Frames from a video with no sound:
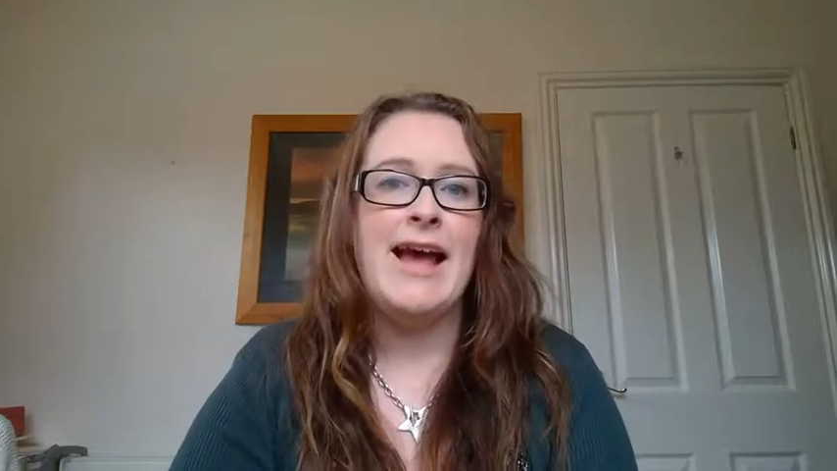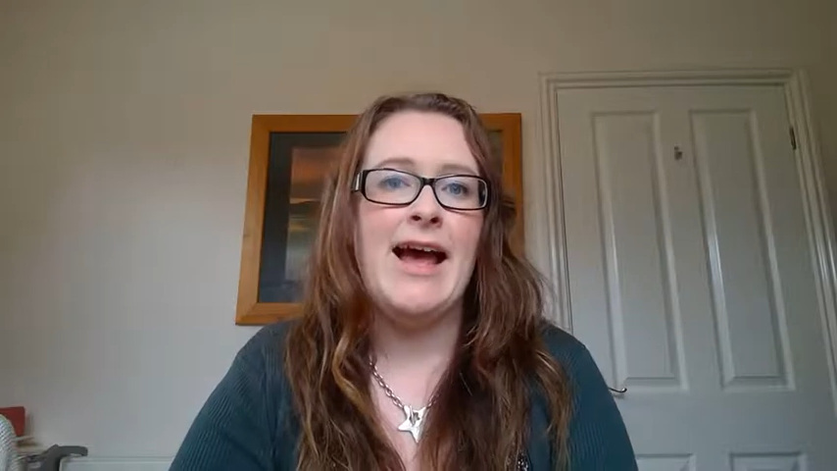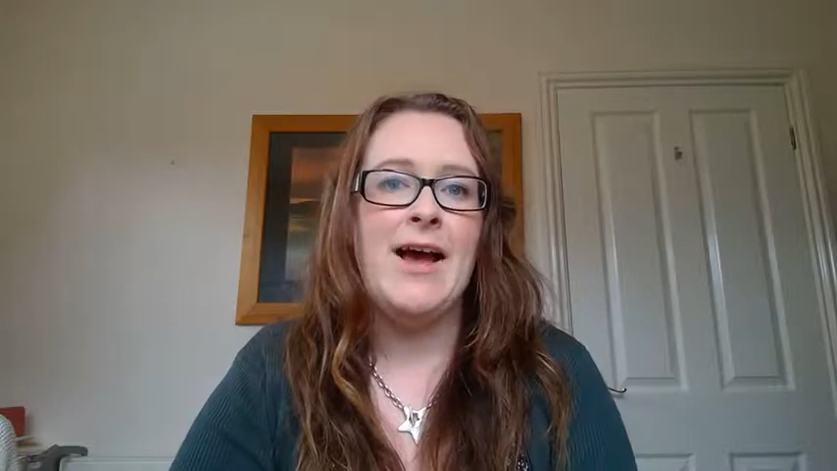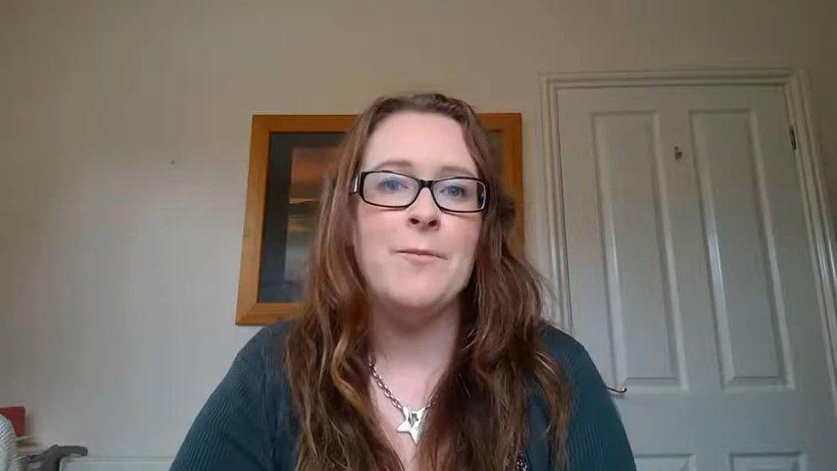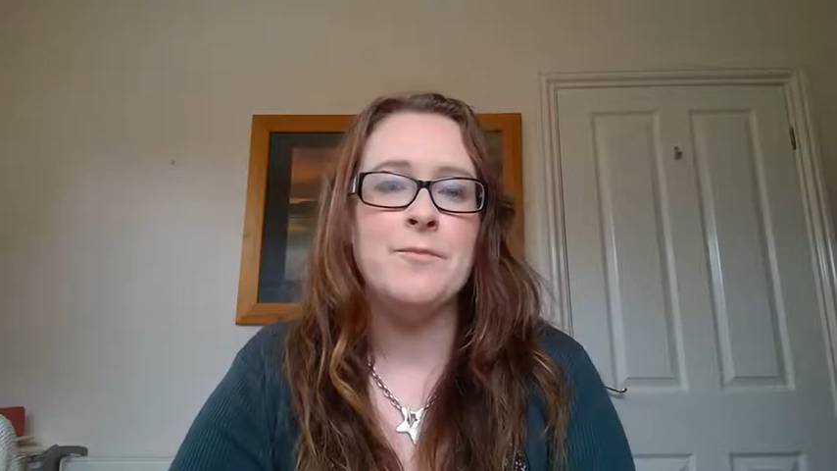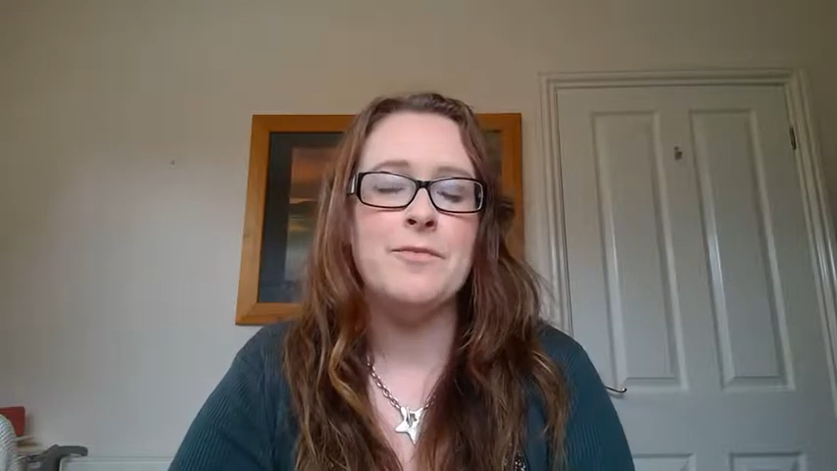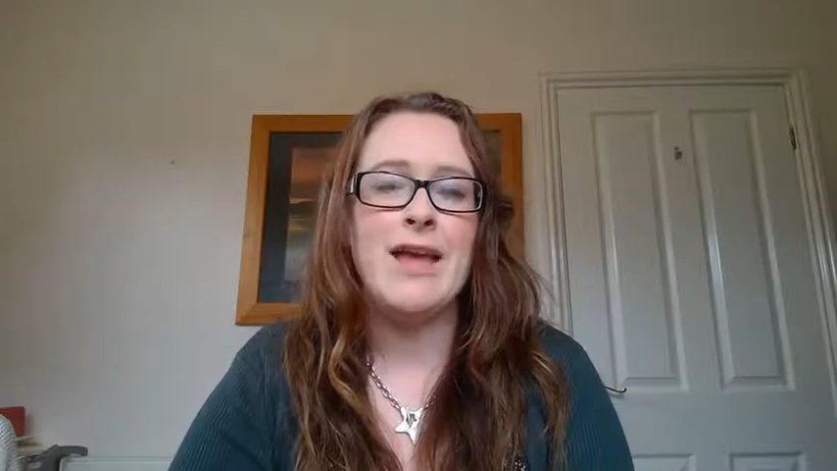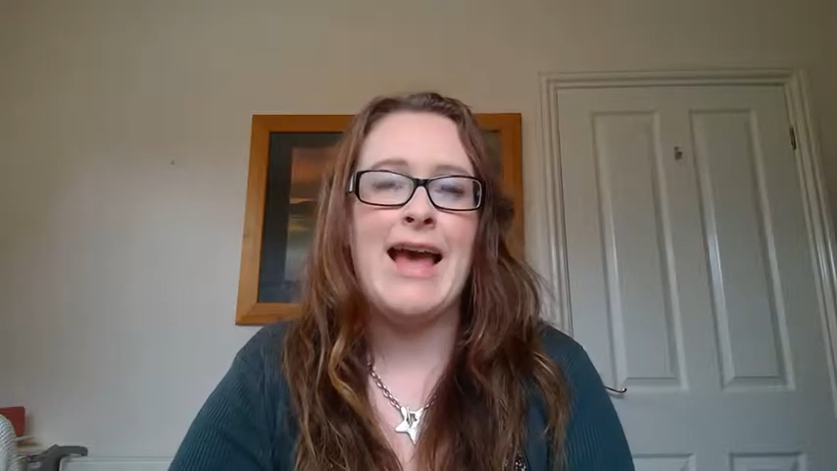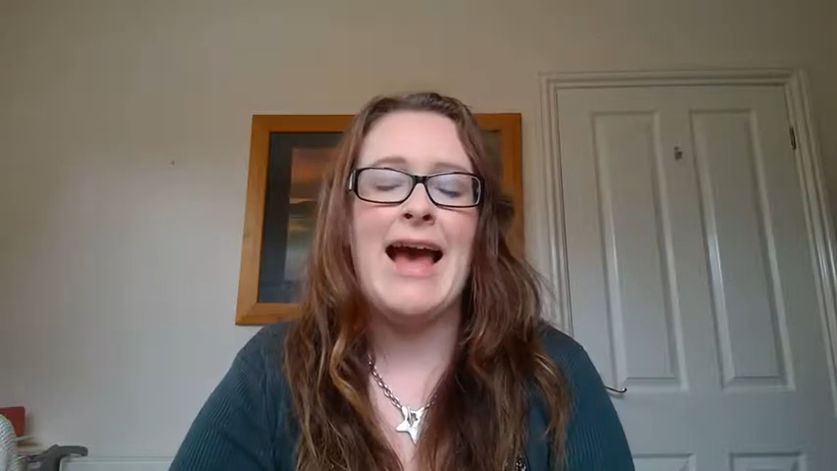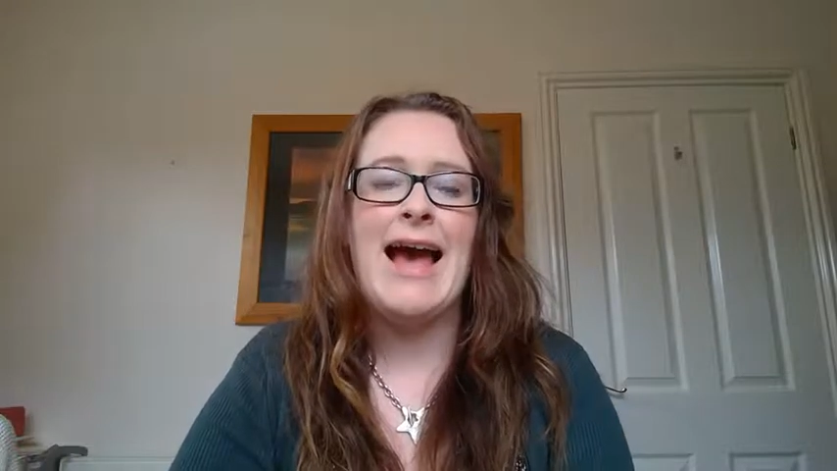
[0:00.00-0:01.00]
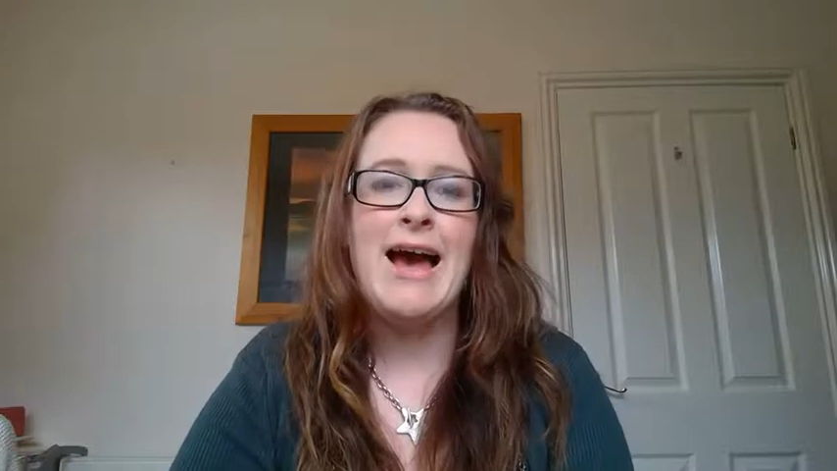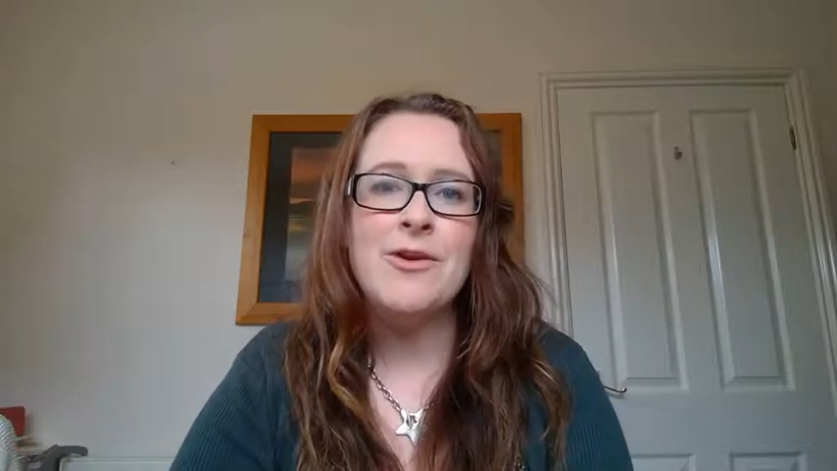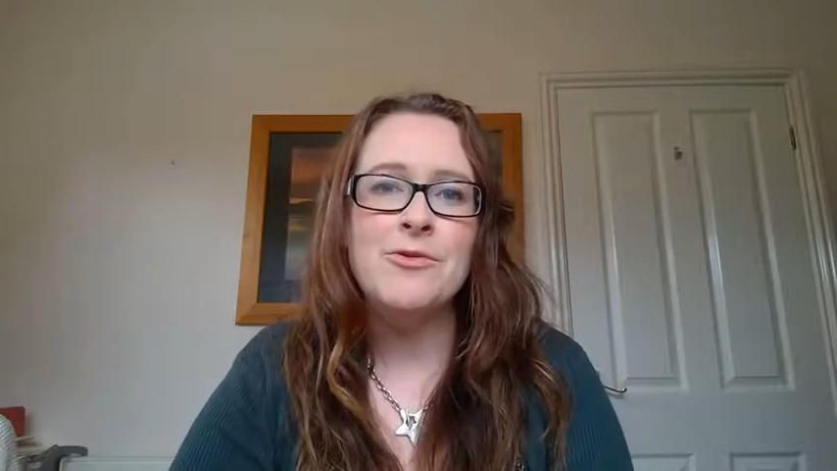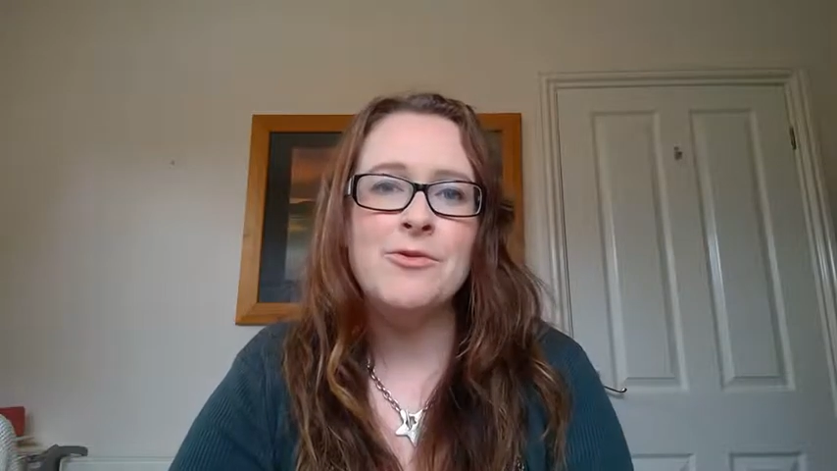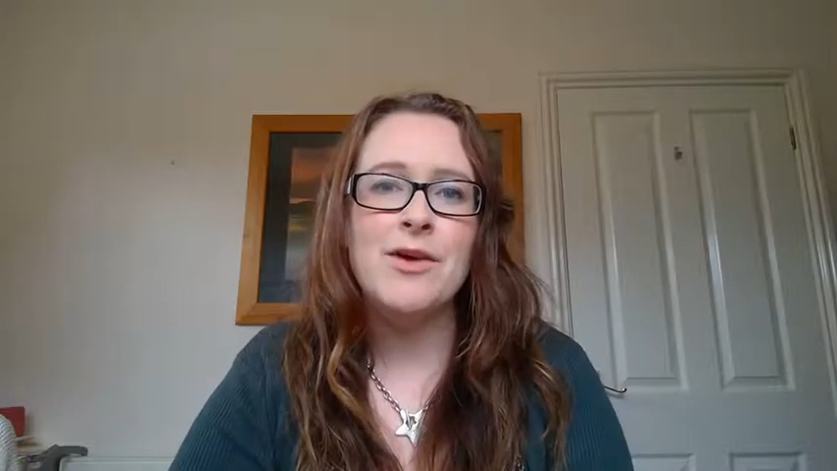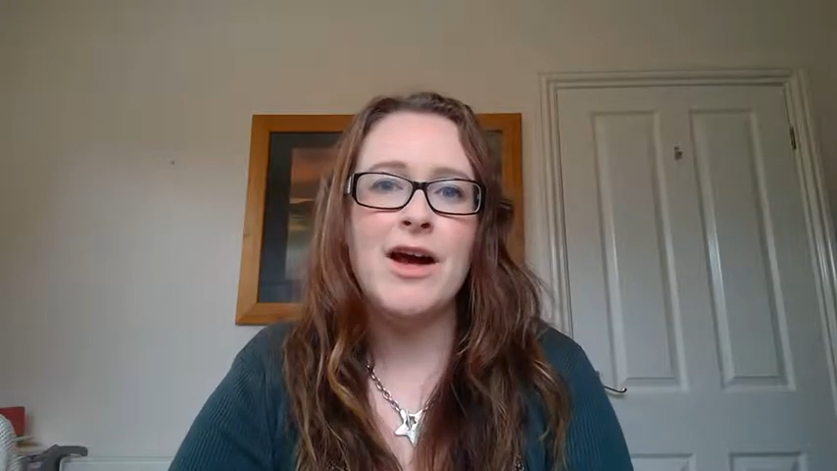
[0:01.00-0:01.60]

How